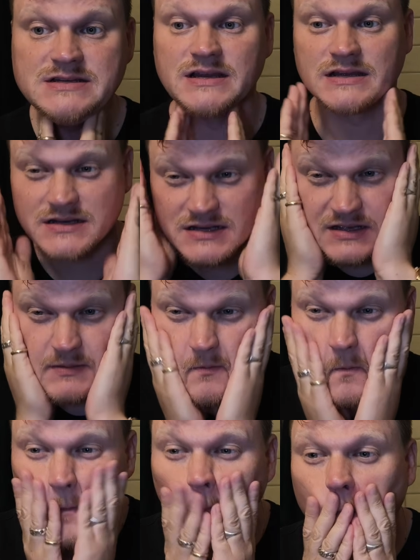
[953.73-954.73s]

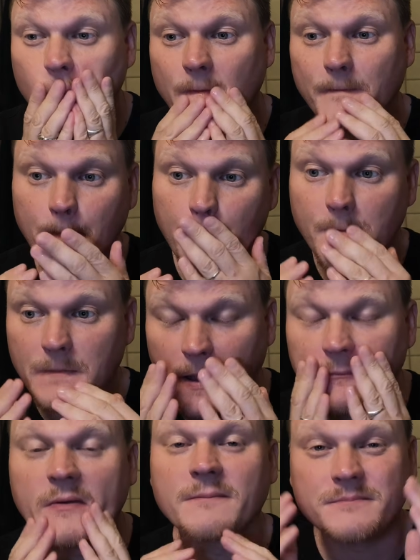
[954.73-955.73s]
And
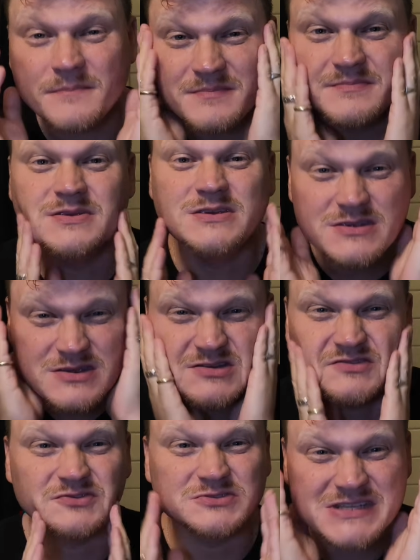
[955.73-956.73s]
have a
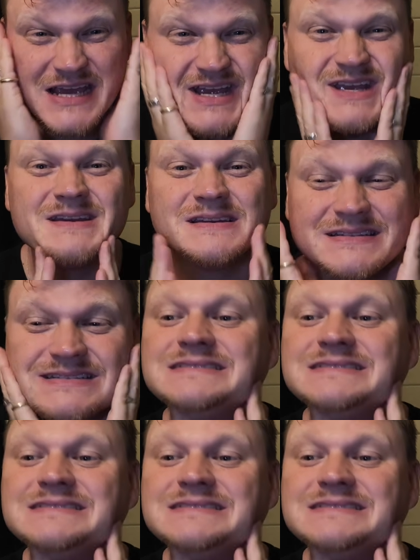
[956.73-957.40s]
beautiful day.